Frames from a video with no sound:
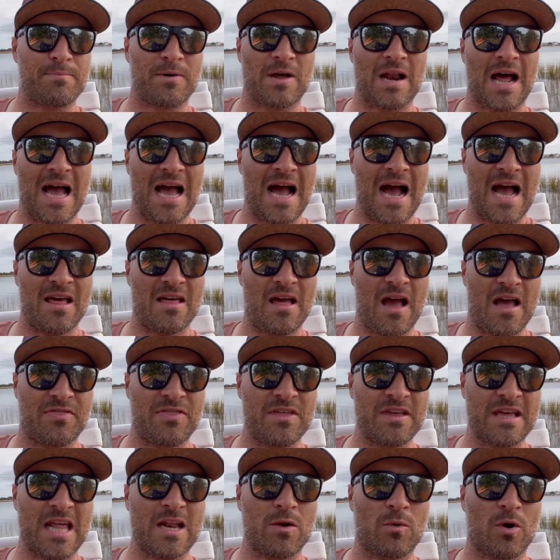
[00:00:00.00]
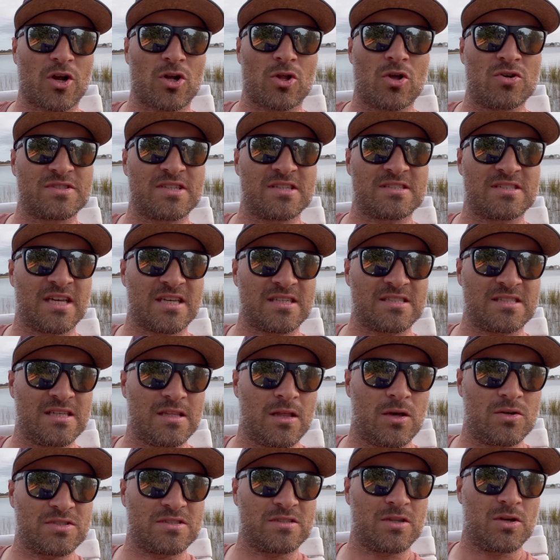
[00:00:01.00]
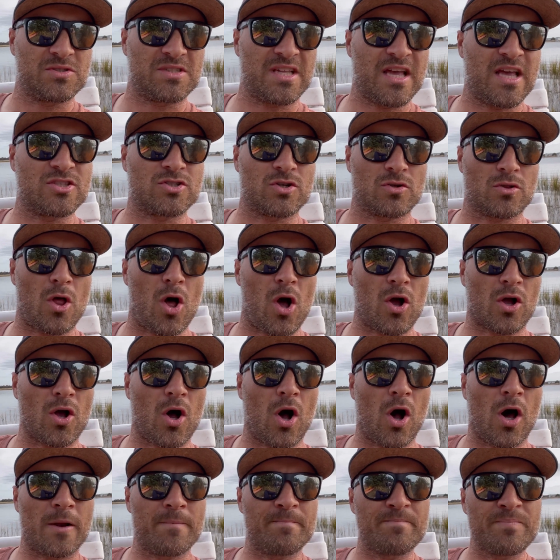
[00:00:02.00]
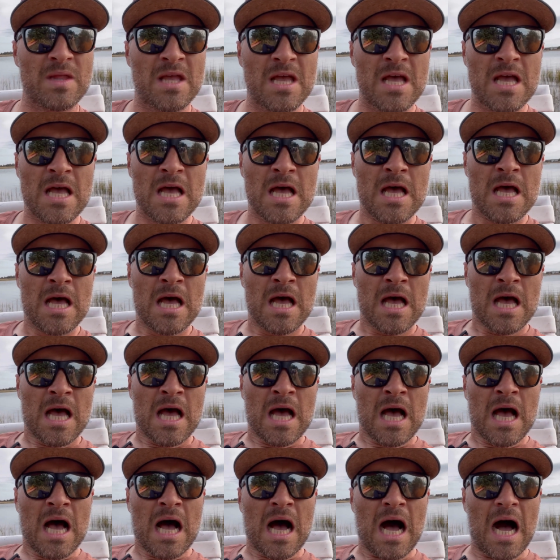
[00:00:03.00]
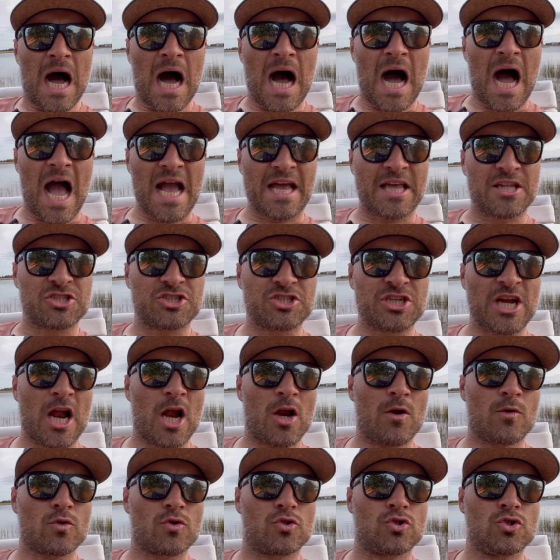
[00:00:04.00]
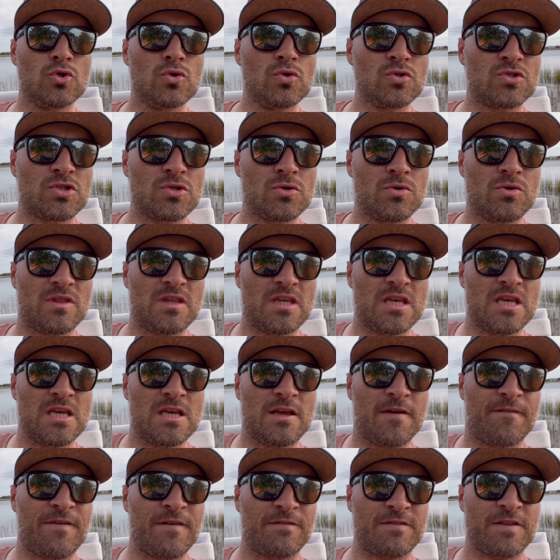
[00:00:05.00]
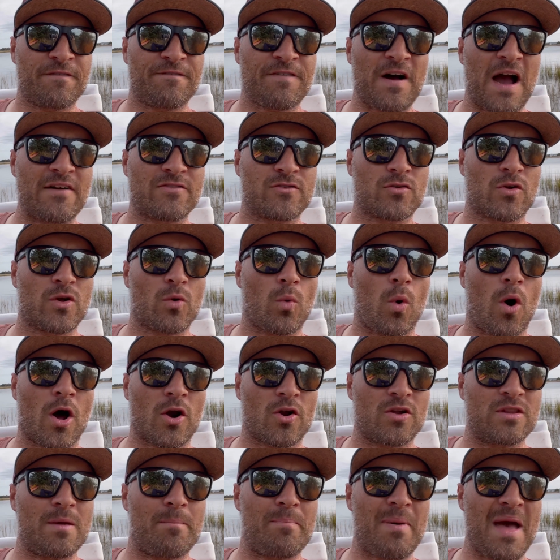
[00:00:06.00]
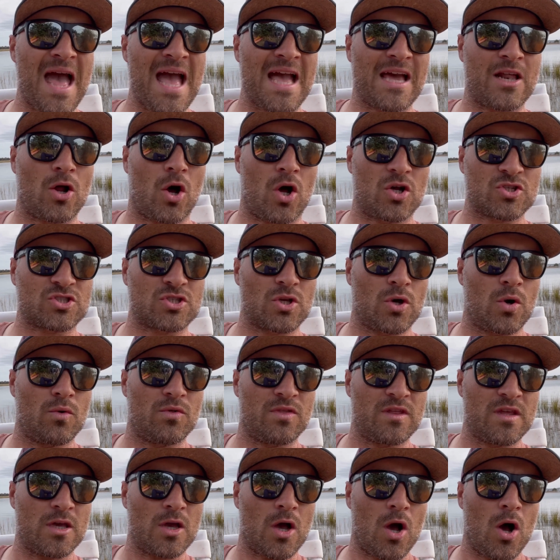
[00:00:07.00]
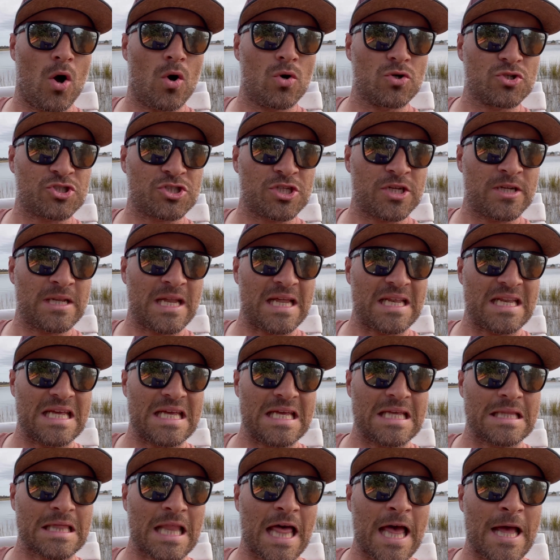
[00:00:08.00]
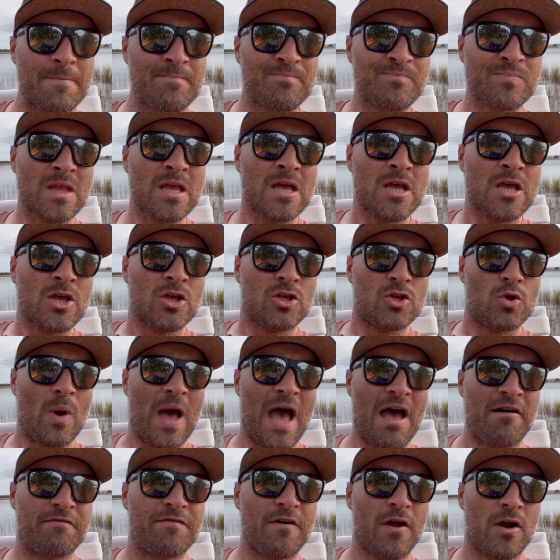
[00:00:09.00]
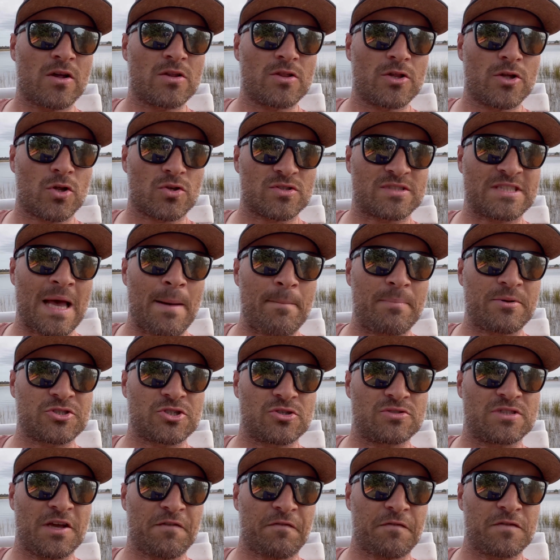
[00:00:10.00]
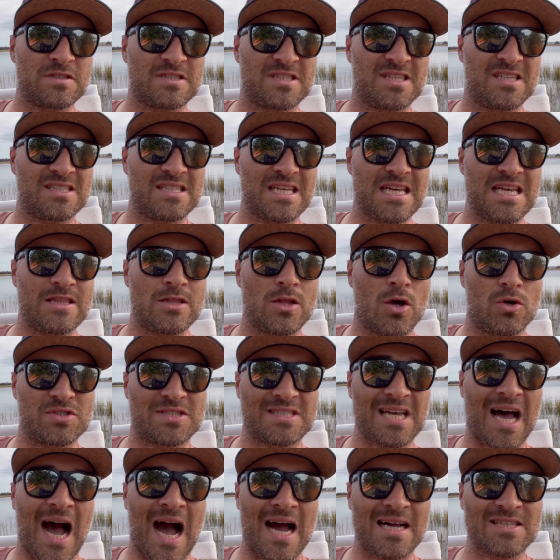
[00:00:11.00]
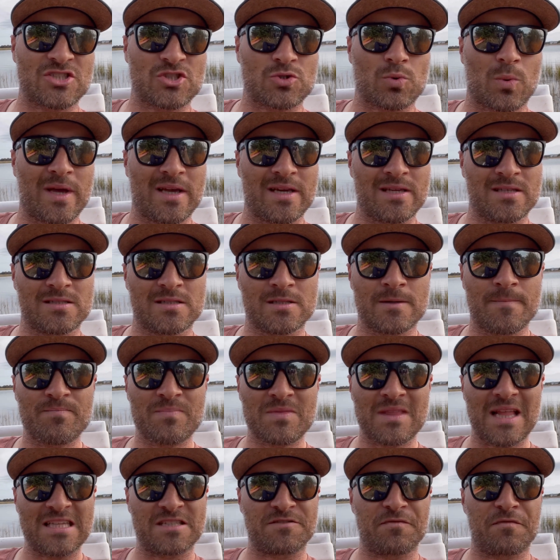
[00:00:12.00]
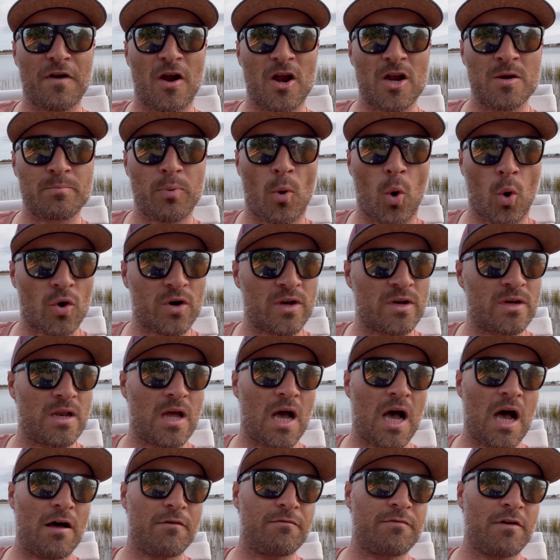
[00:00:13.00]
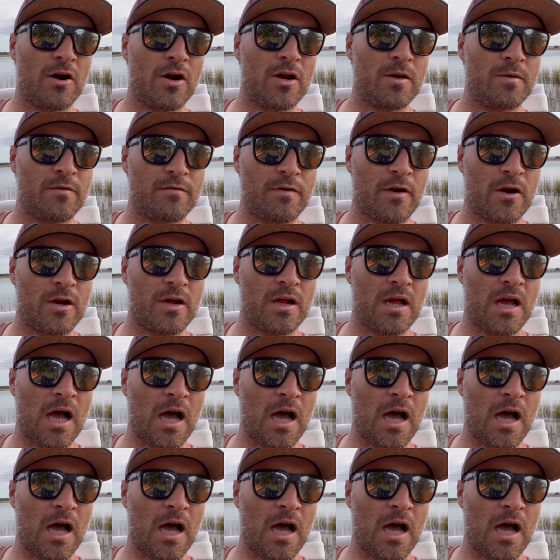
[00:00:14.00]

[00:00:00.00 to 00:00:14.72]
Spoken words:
but I think anywhere close to 60, those days are long gone. I can share, due to the 55 degree water in the bay and also the ocean and inlet, you have very little temperature differences in those tide swings. That's very important, very